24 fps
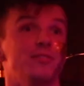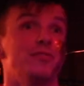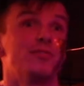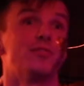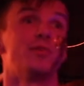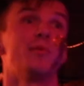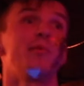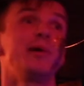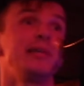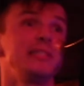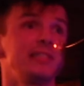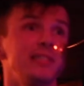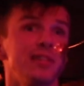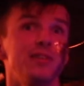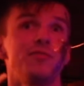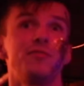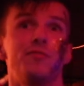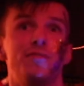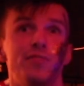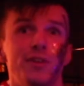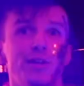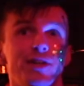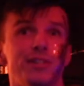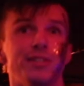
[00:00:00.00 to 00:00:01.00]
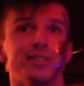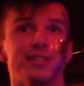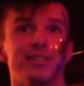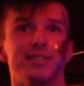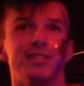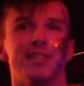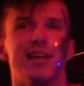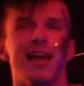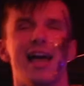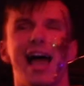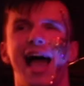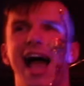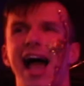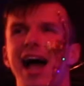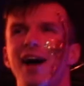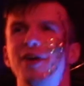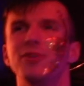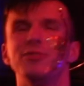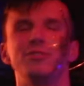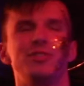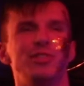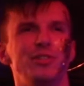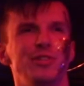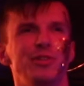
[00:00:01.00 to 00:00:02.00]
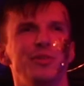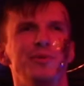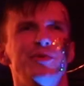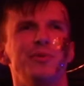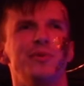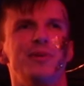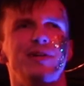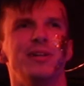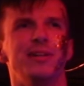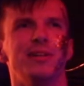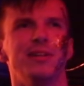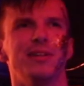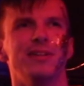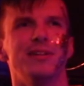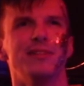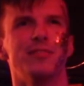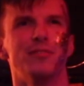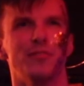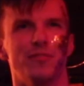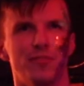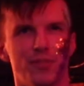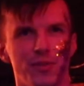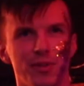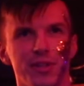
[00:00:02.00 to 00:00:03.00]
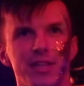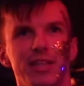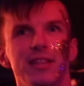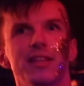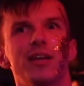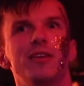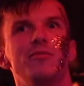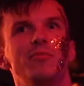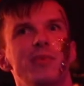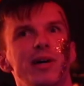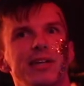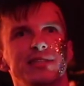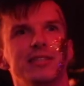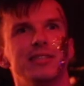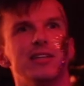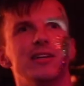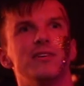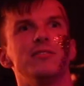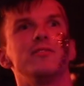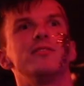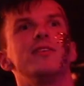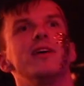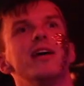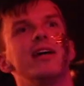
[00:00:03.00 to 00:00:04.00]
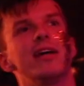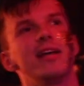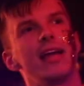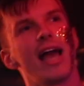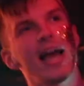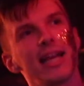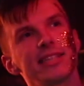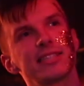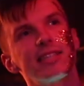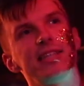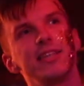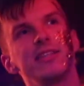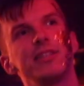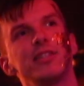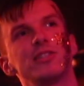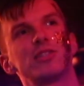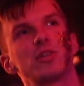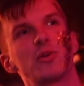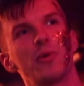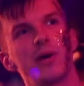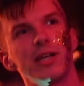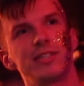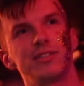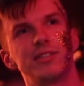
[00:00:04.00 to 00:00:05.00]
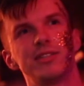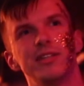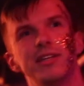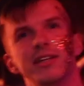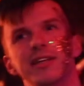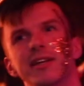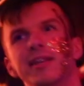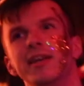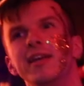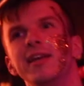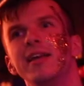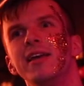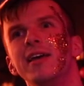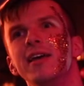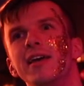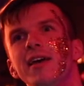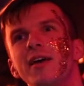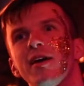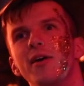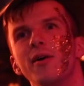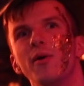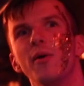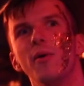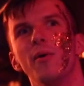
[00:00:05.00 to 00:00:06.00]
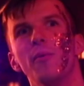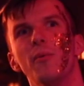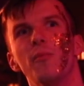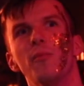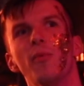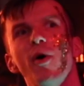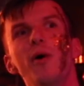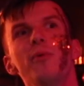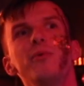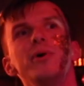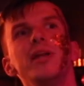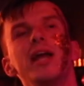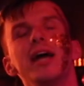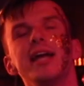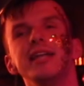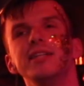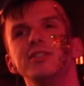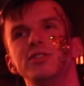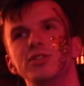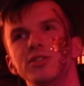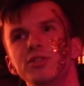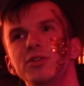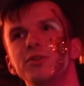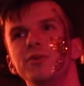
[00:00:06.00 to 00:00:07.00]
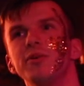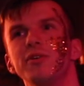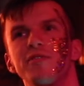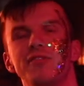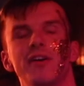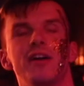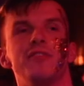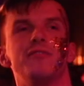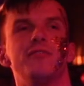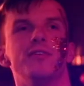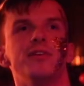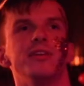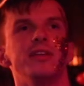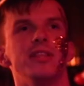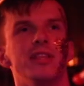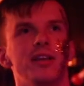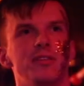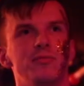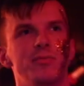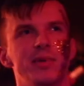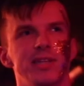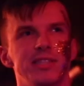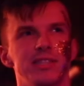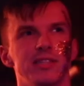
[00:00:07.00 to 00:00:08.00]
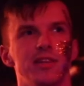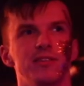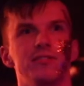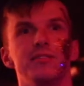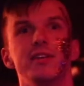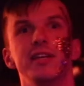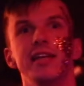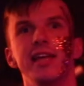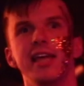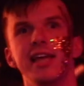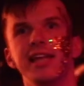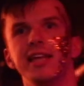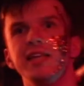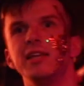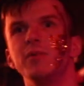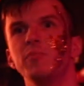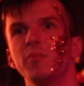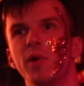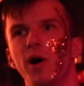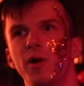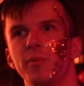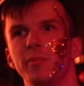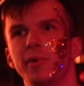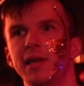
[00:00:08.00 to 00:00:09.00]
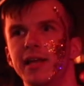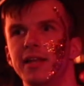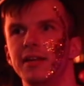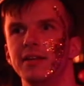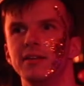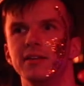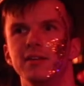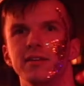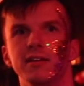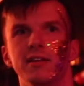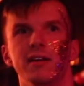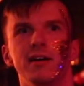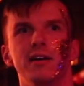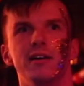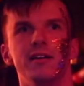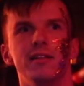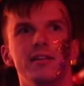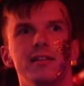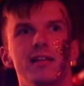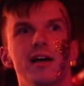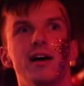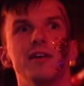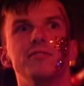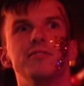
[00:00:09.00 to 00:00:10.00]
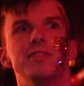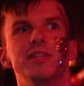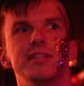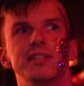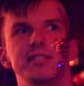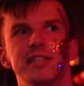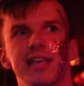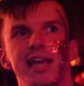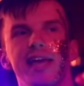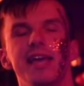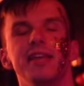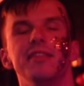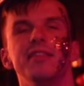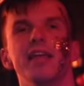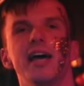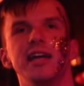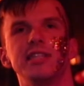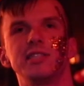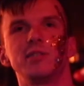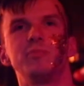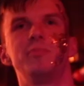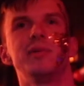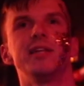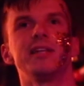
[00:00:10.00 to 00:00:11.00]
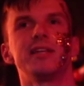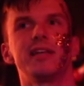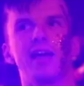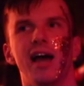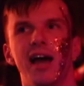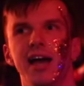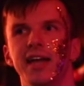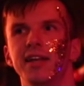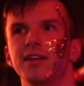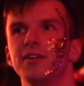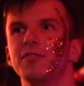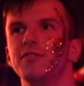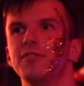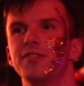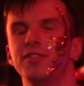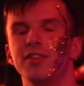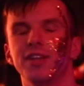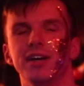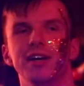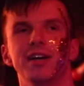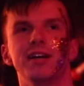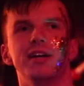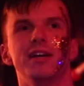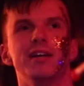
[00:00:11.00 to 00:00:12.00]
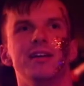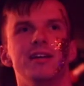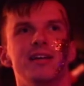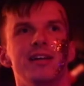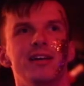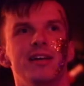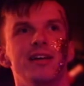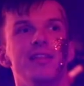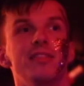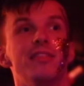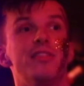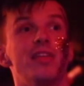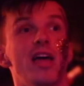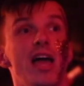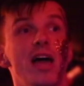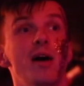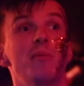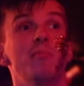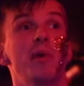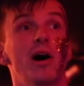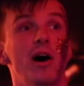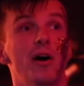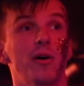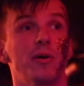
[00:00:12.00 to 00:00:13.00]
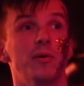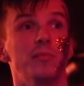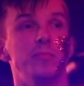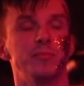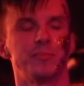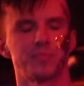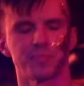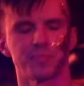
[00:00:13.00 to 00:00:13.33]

for myself first, how to fully love myself. Asking this question, what would I do if I fully loved myself in any moment of the day? That's been kind of the MO.